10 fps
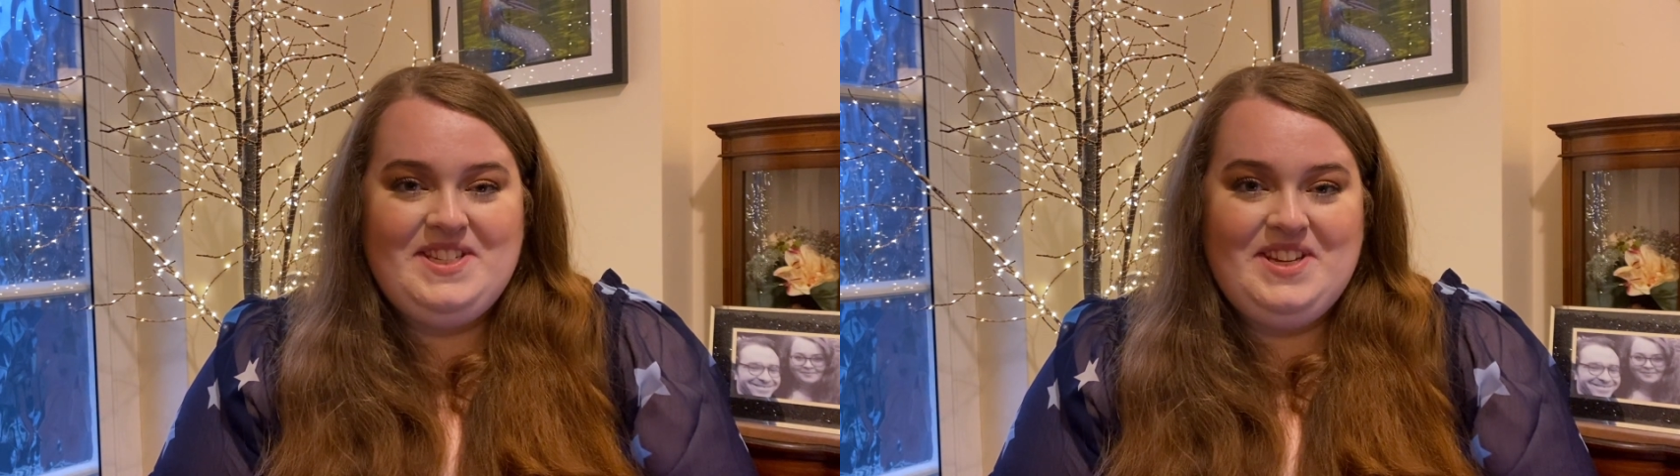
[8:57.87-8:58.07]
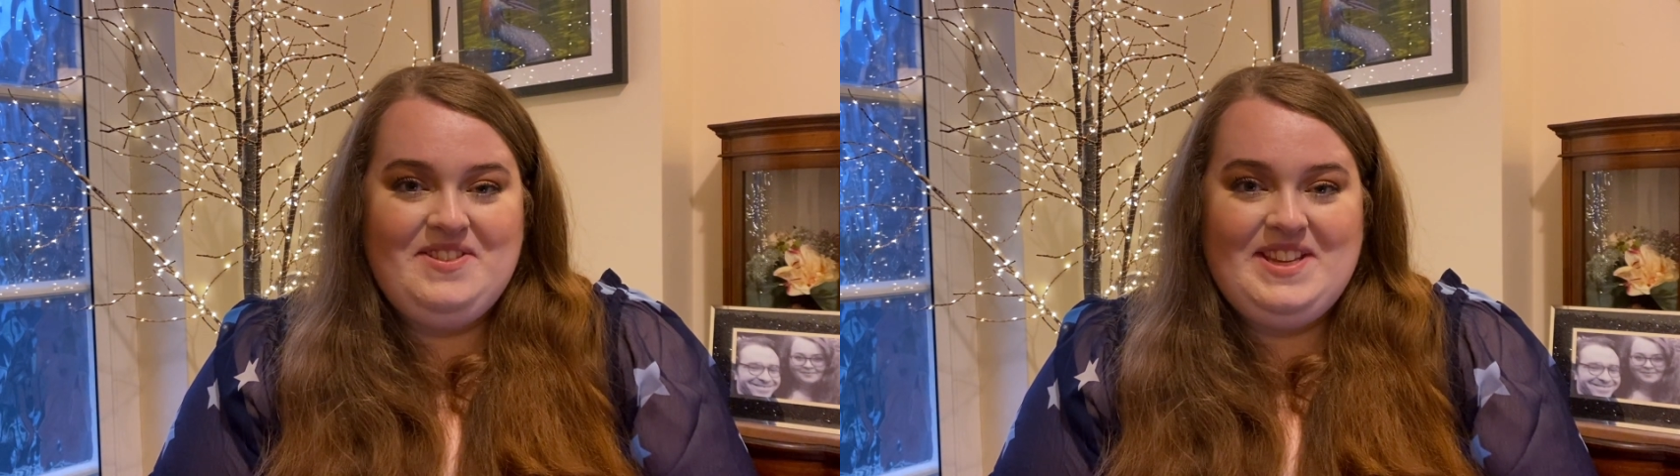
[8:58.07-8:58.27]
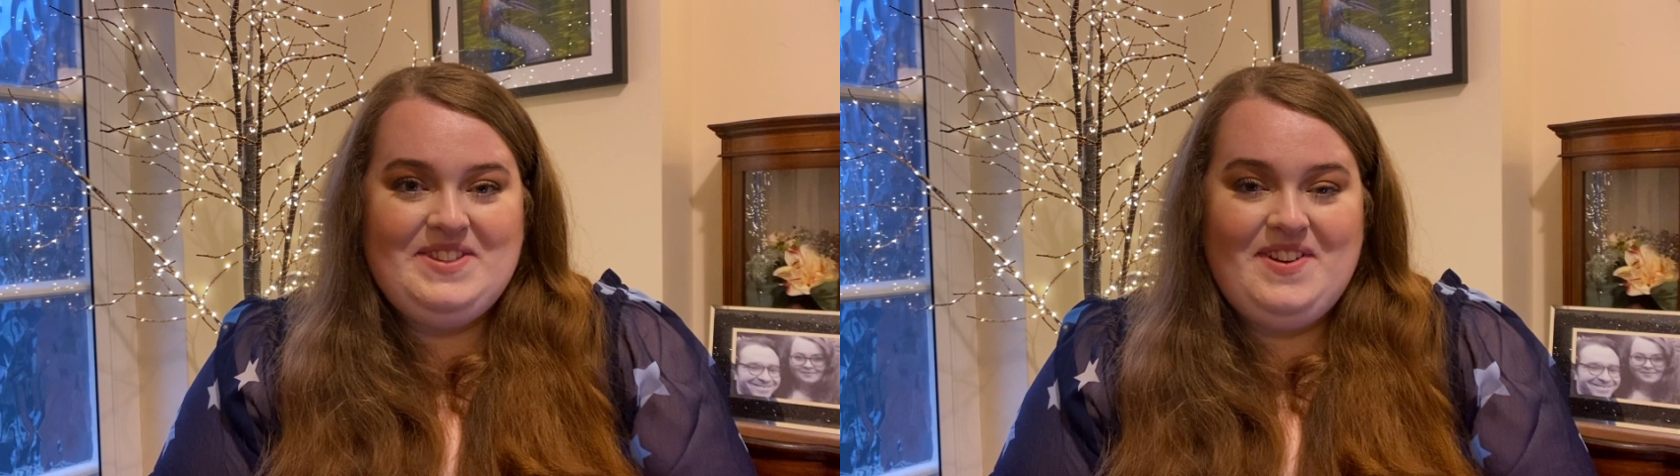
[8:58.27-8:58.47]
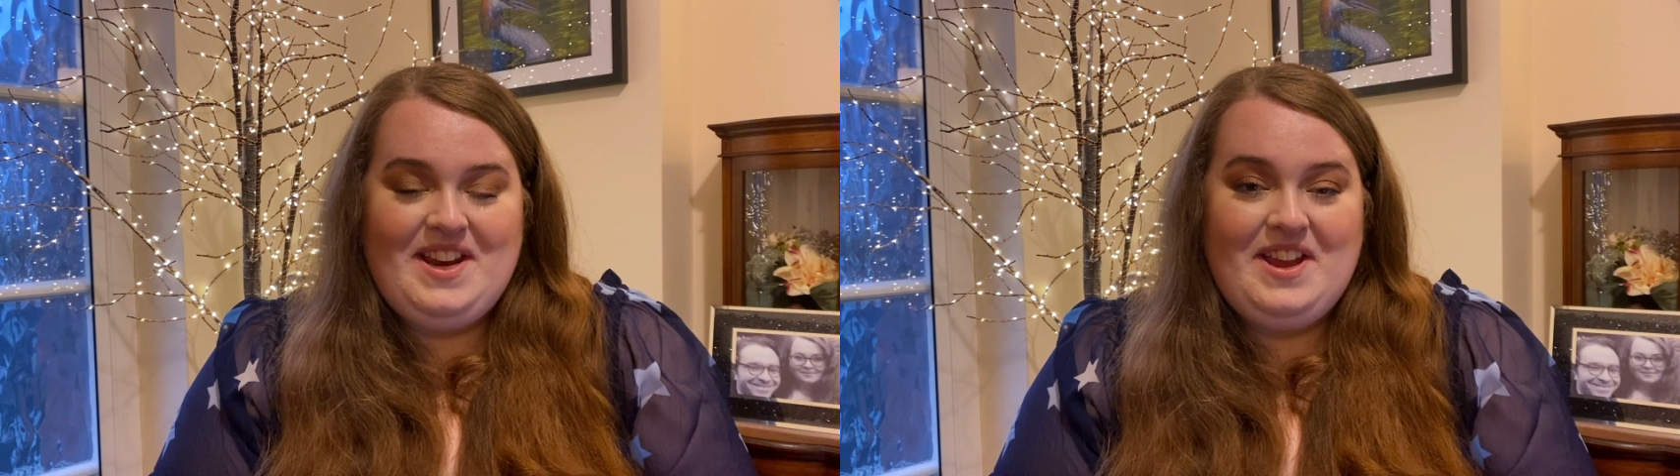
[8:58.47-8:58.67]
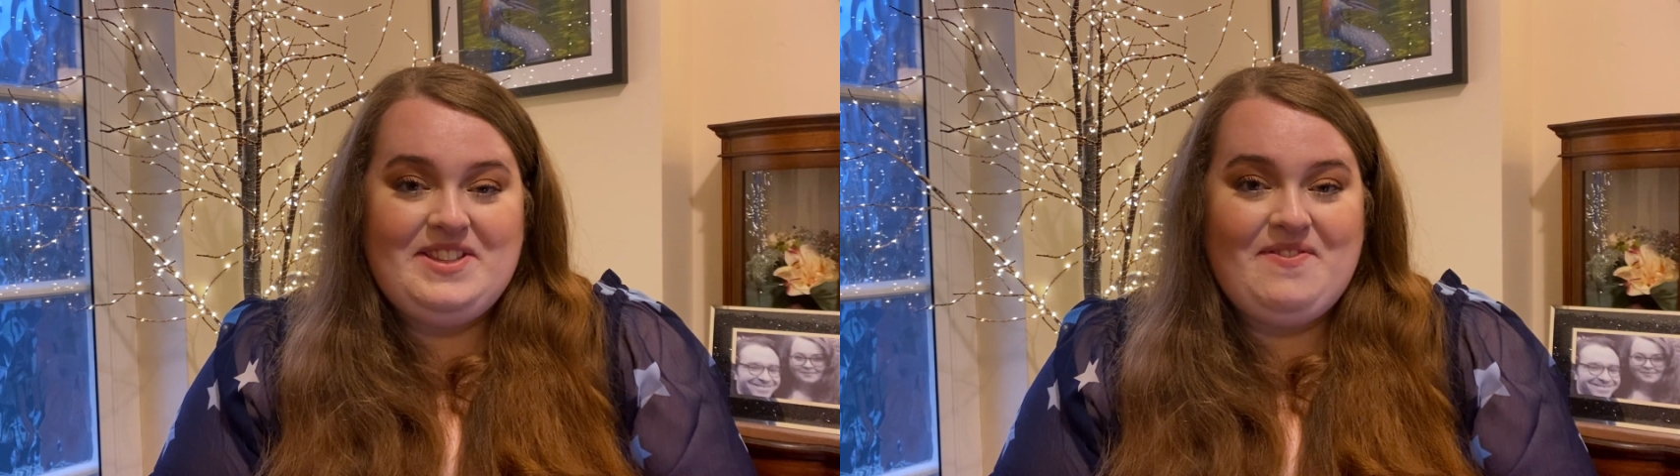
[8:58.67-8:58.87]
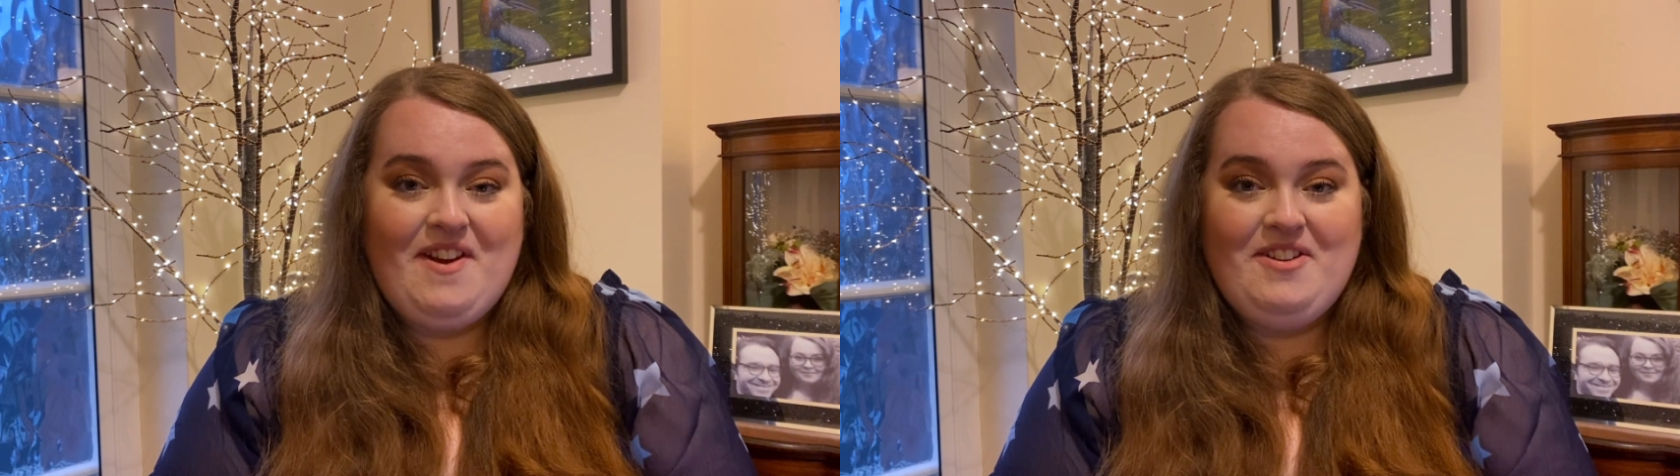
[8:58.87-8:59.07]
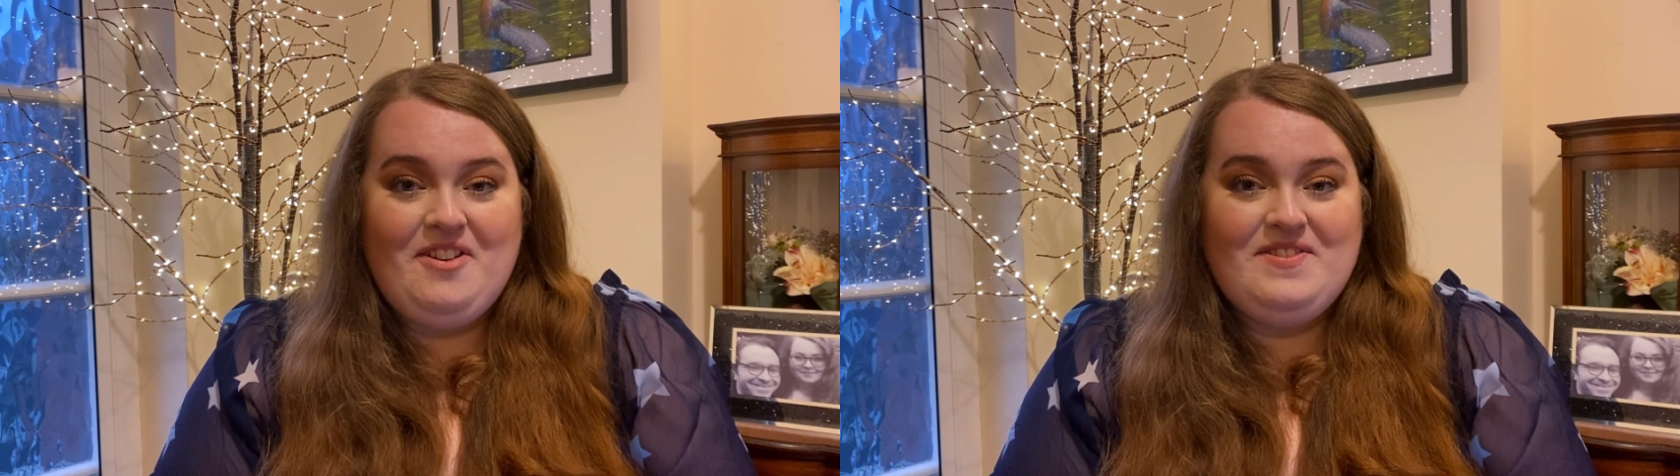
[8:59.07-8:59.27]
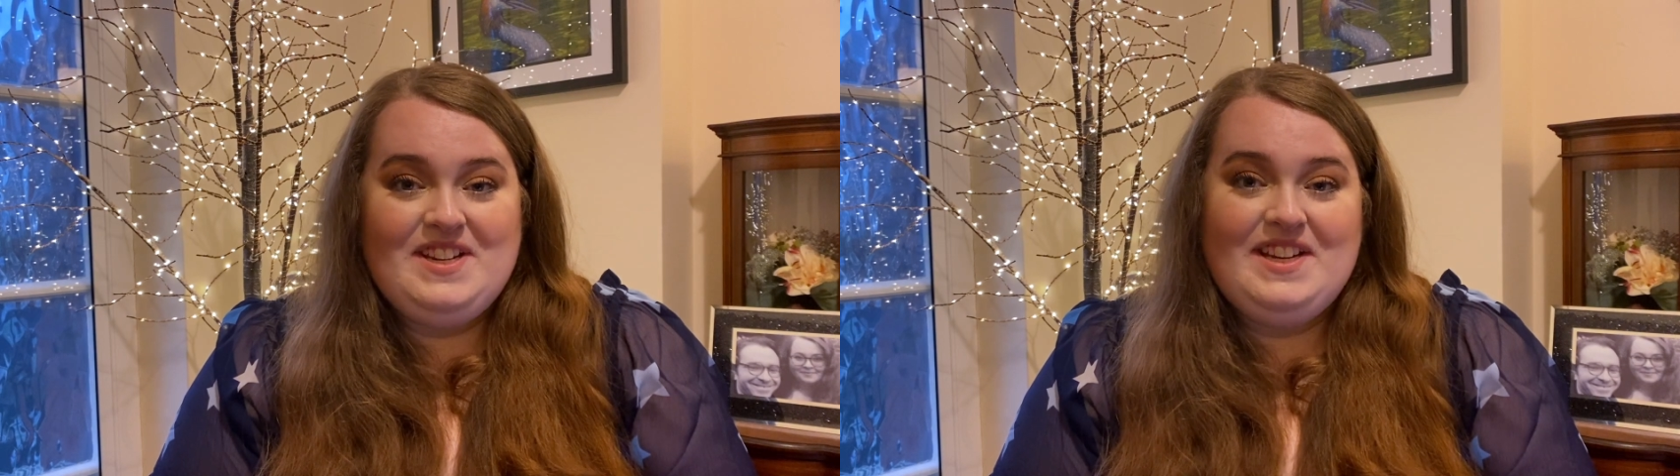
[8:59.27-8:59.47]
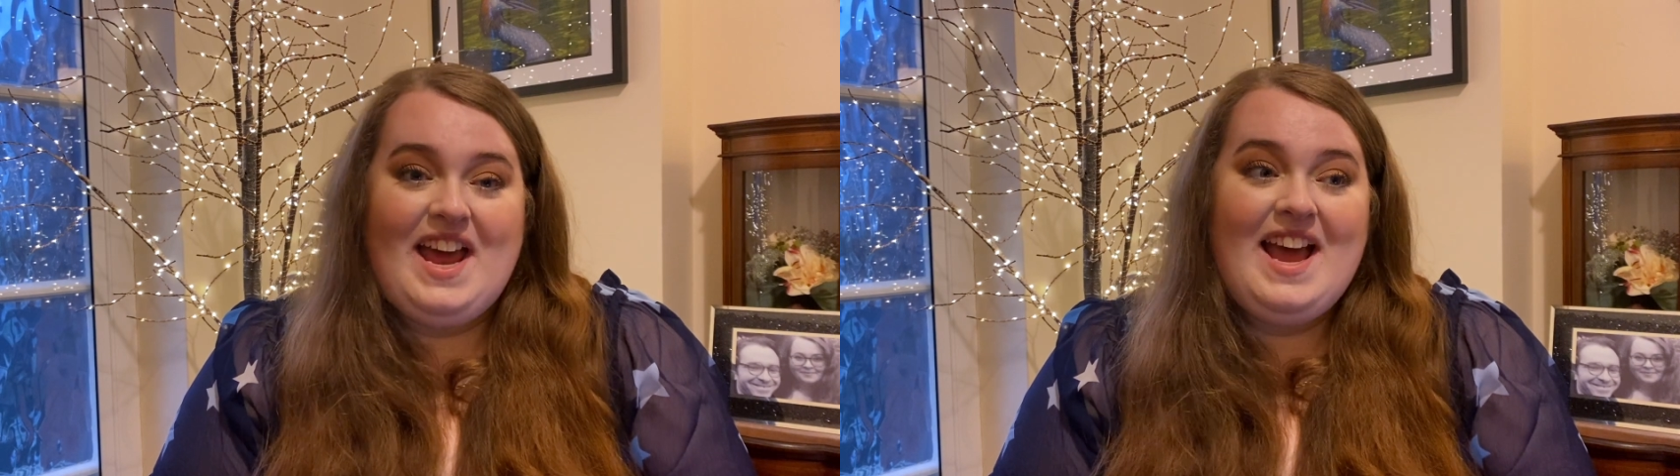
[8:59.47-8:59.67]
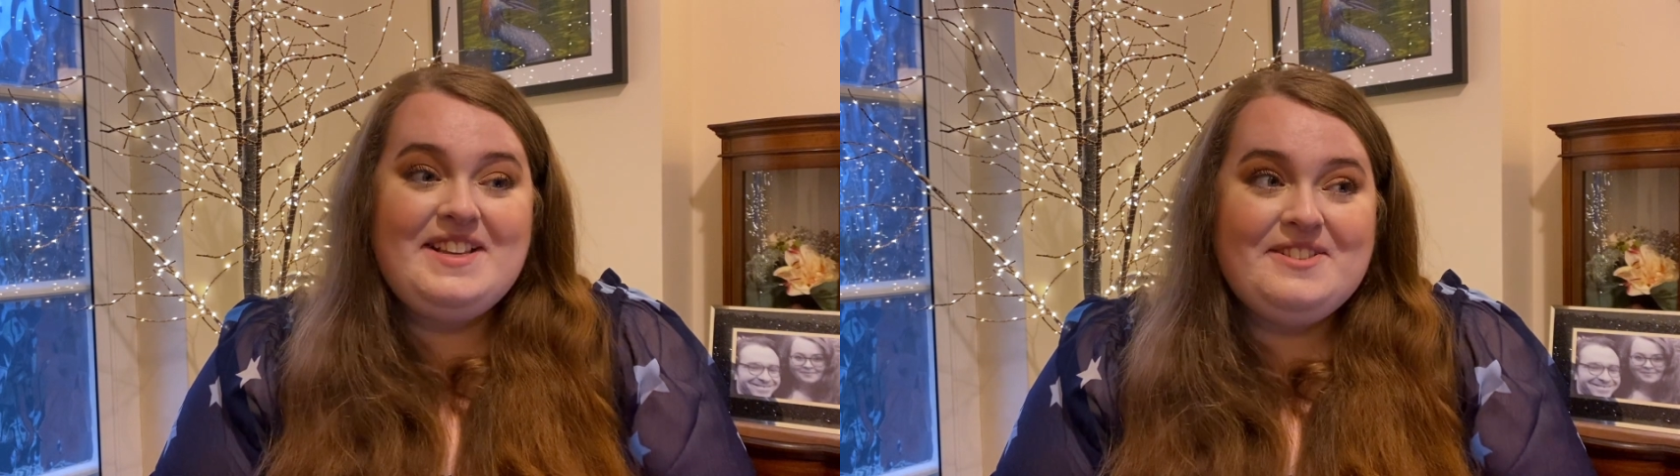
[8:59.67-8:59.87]
do these videos very often
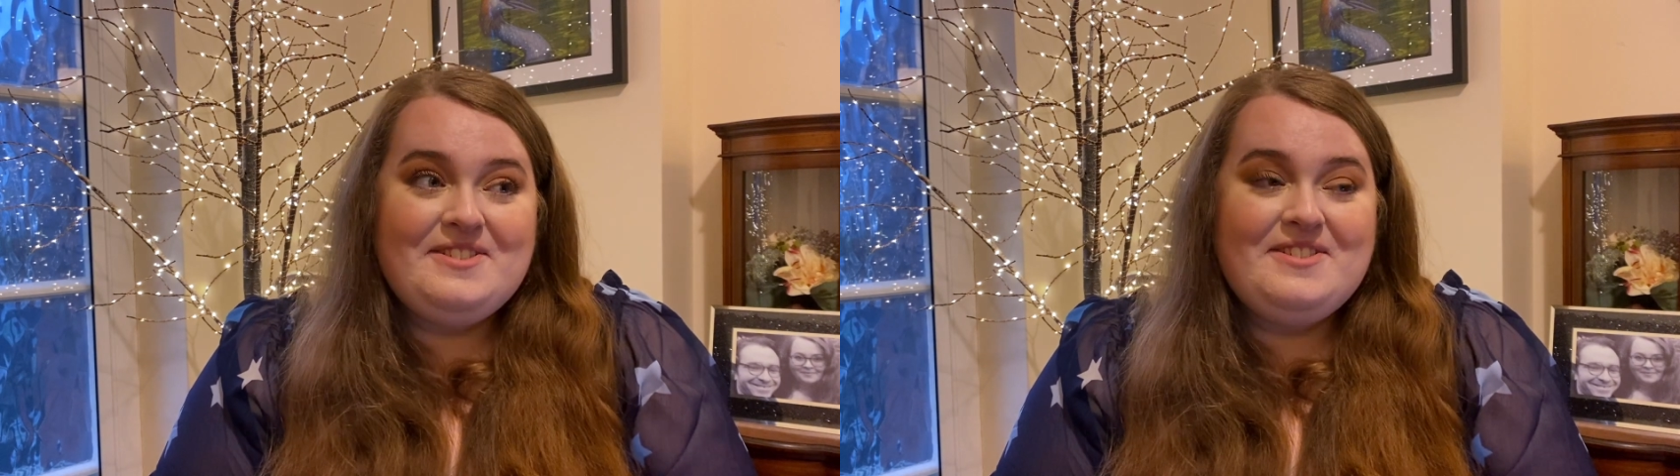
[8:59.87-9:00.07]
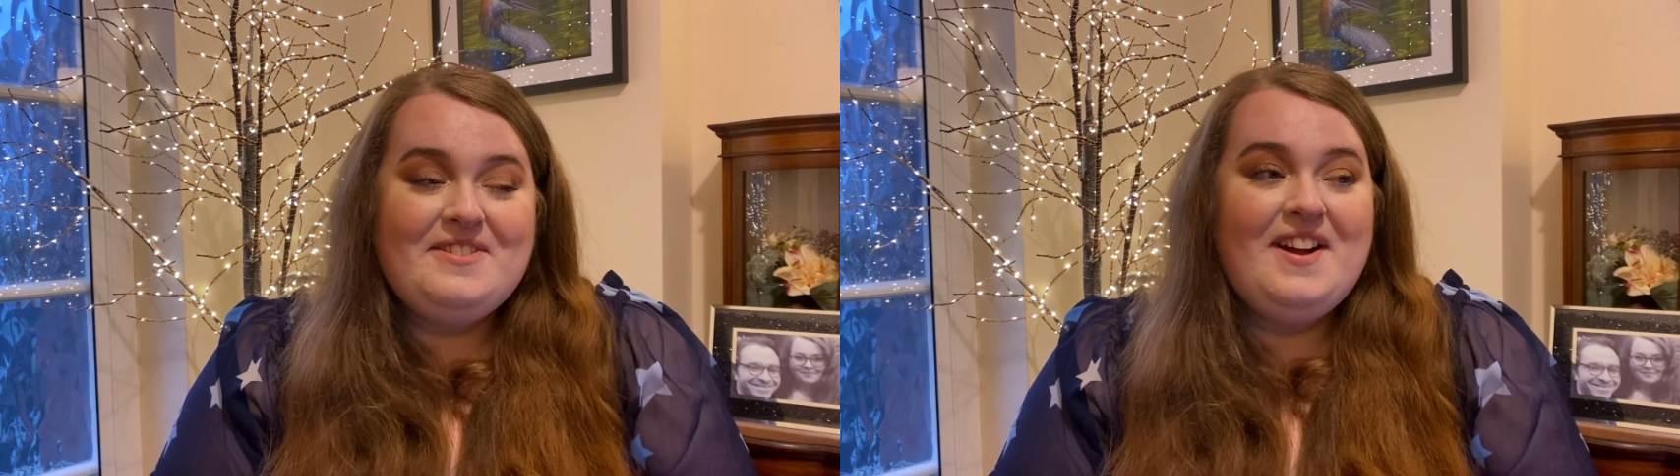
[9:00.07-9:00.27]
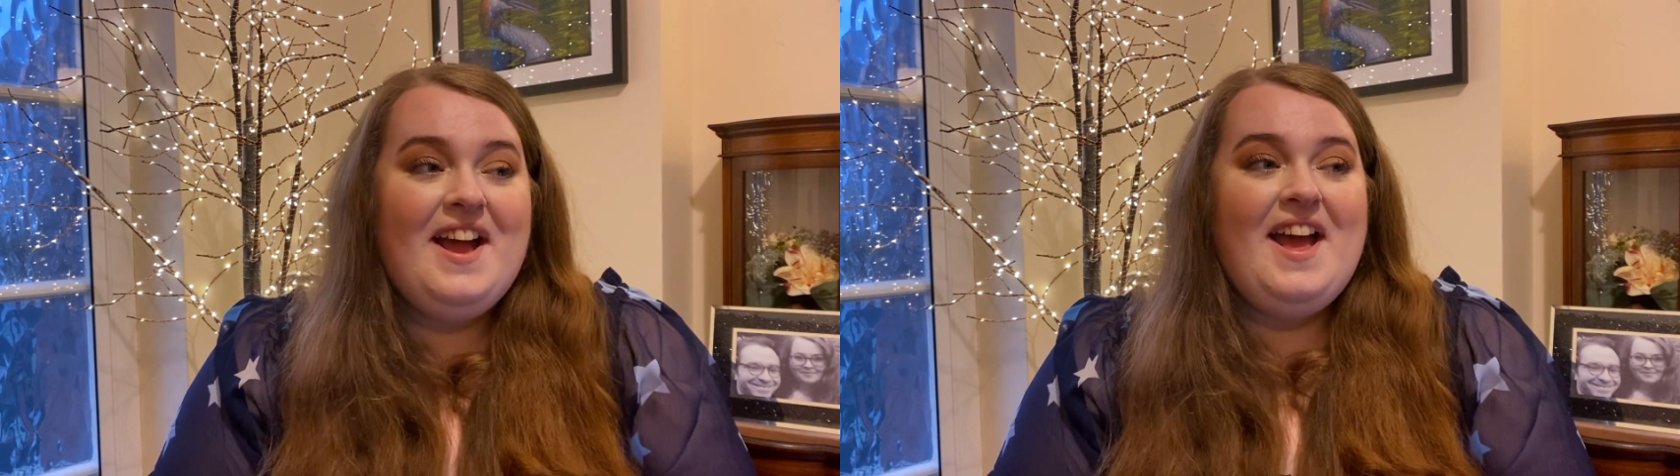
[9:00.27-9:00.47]
at all.